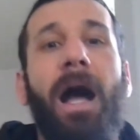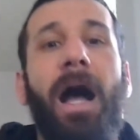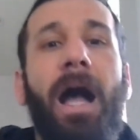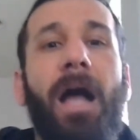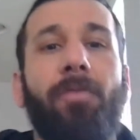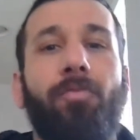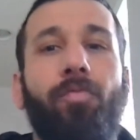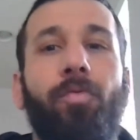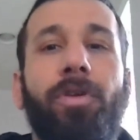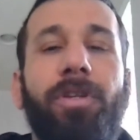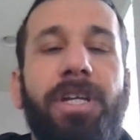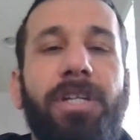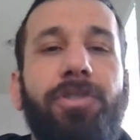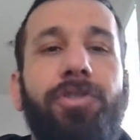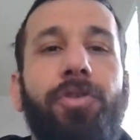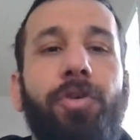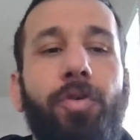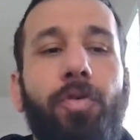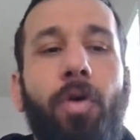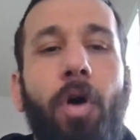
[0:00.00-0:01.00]
I really
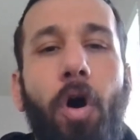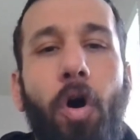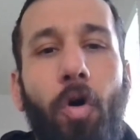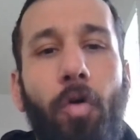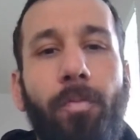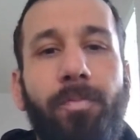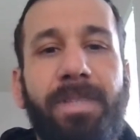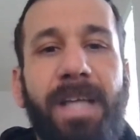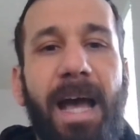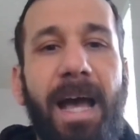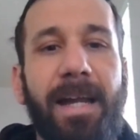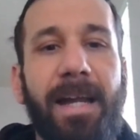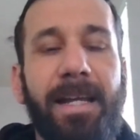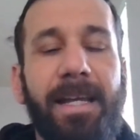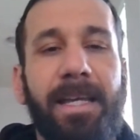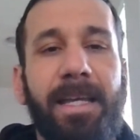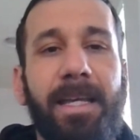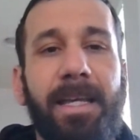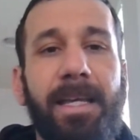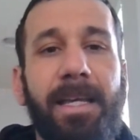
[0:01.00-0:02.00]
do hope that
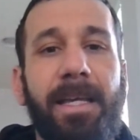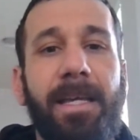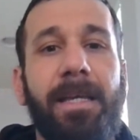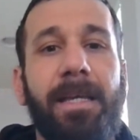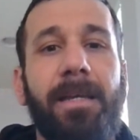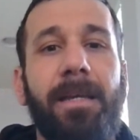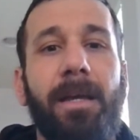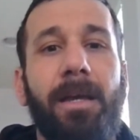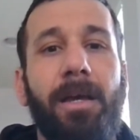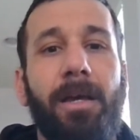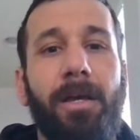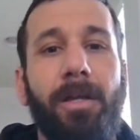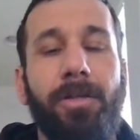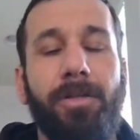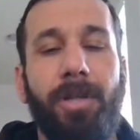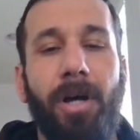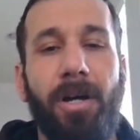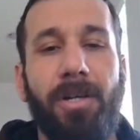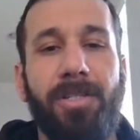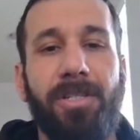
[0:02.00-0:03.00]
he
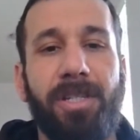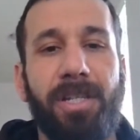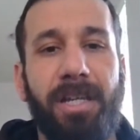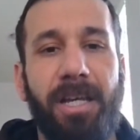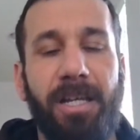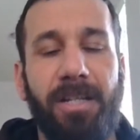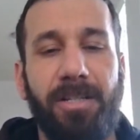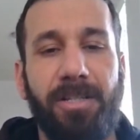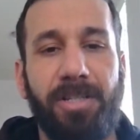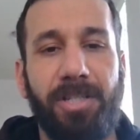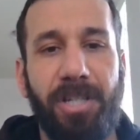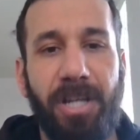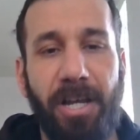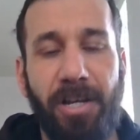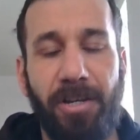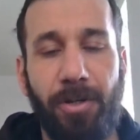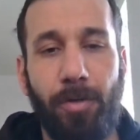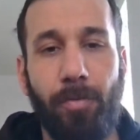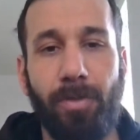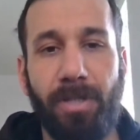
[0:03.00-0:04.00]
does
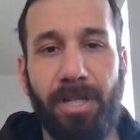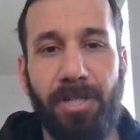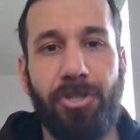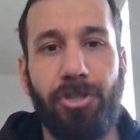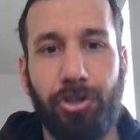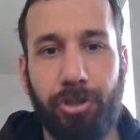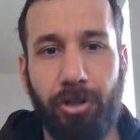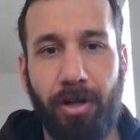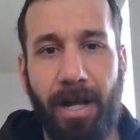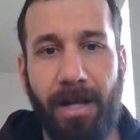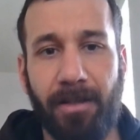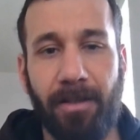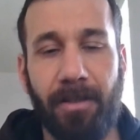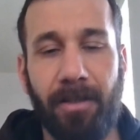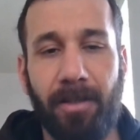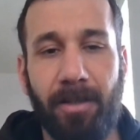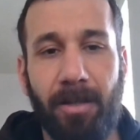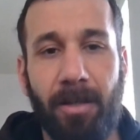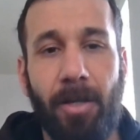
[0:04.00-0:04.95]
continue this trend.